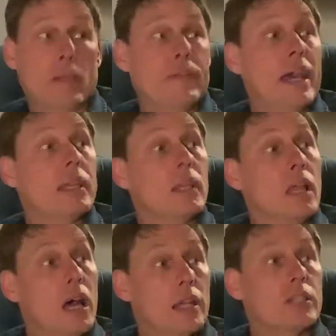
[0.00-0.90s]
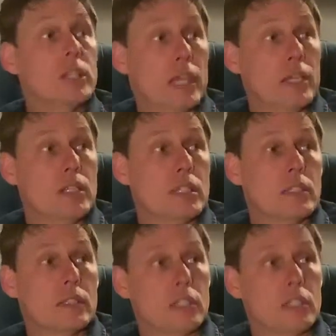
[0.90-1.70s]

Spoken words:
We've had a lot of changes,